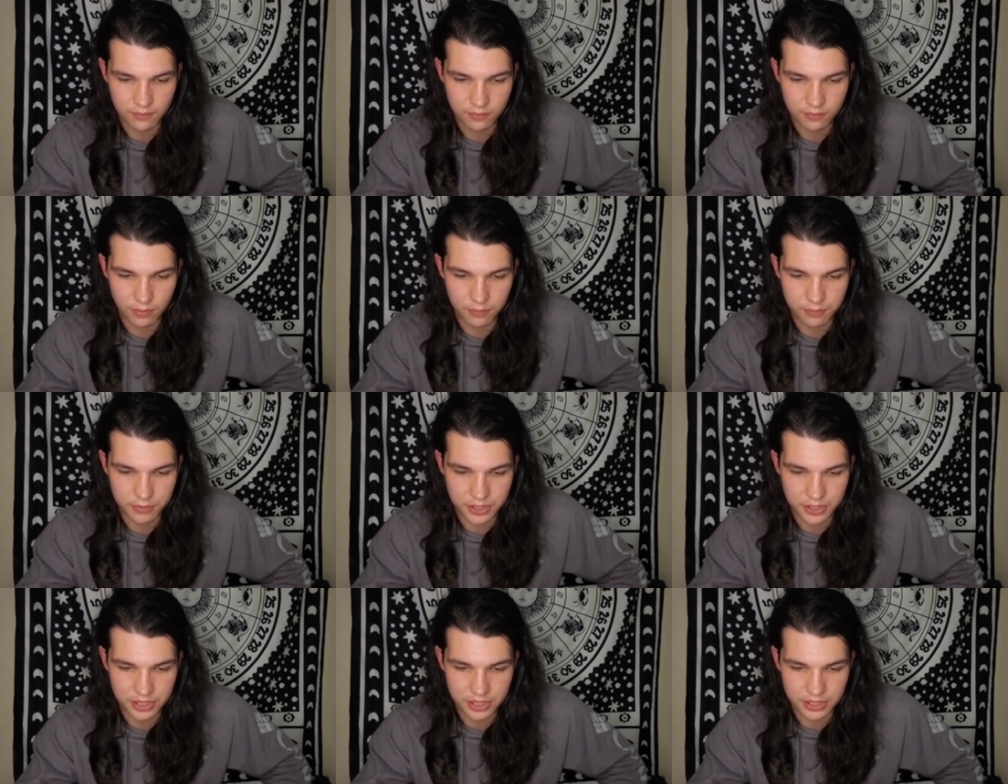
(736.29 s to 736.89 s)

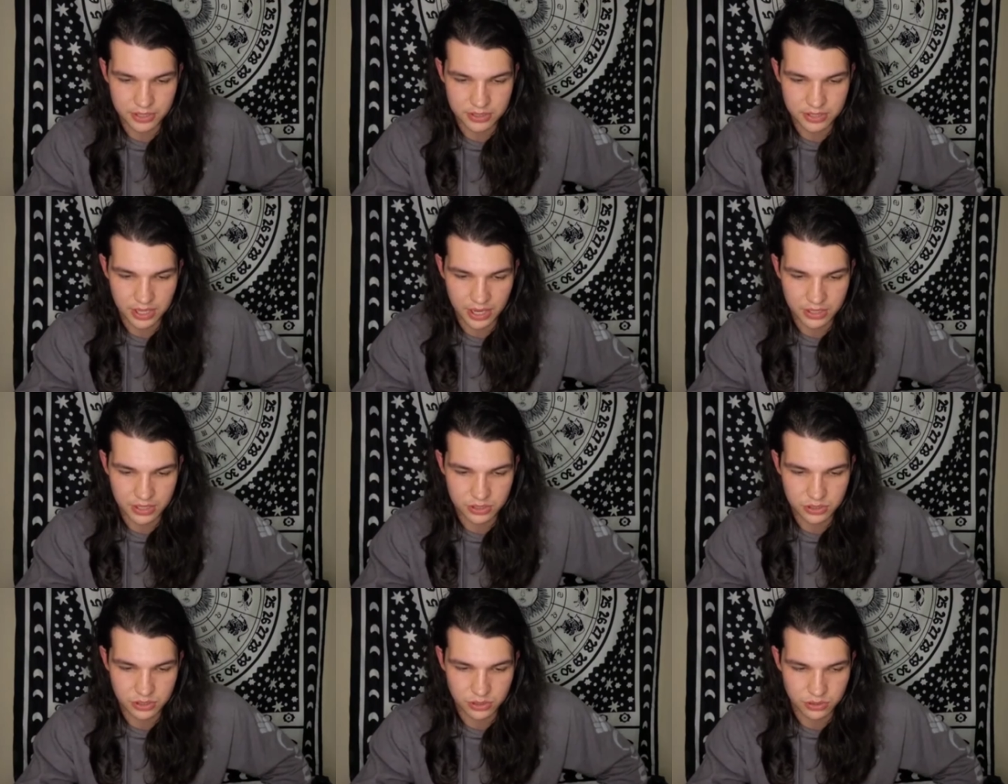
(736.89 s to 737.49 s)
from the
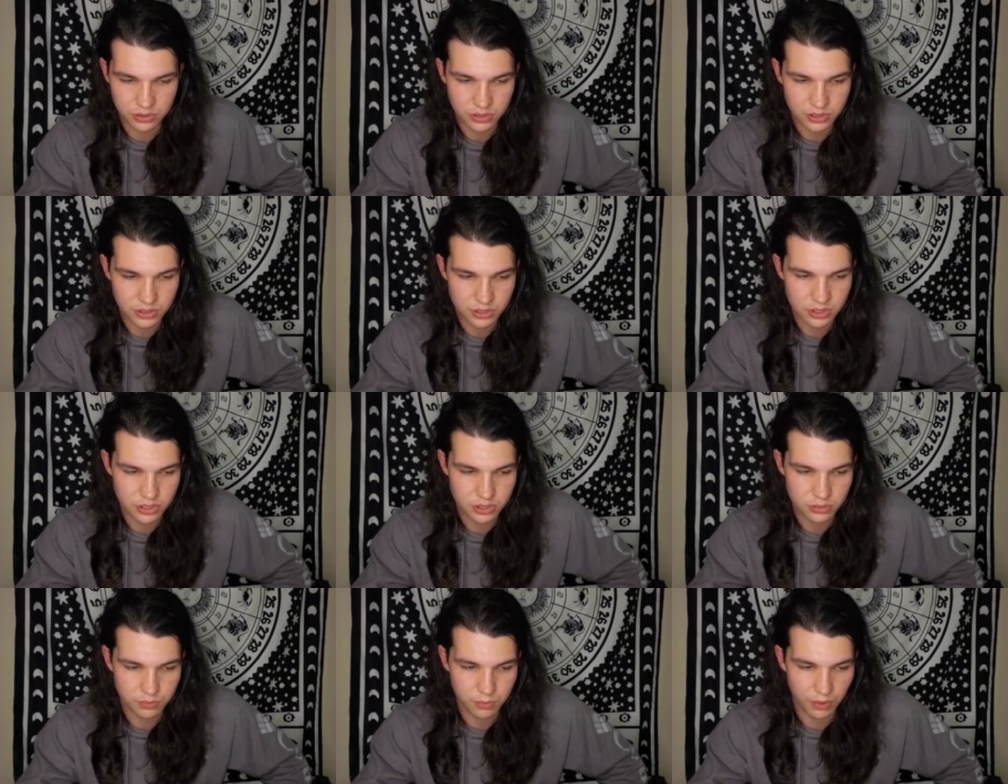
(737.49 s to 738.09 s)
intentional
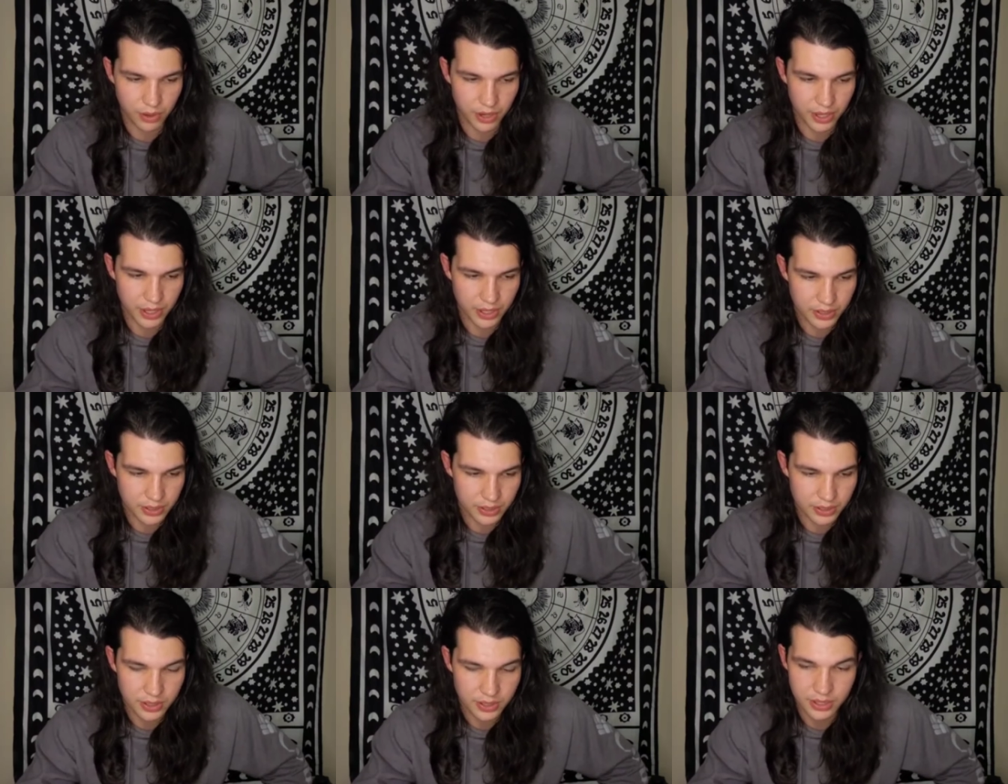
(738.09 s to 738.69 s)

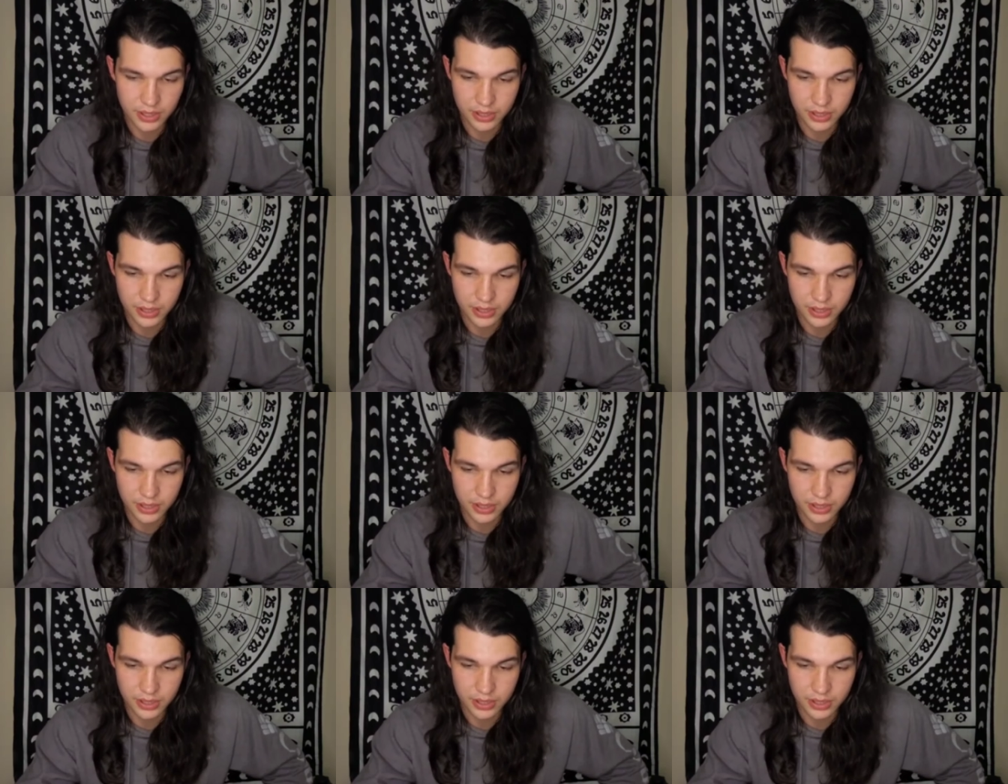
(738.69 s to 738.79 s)
spraying.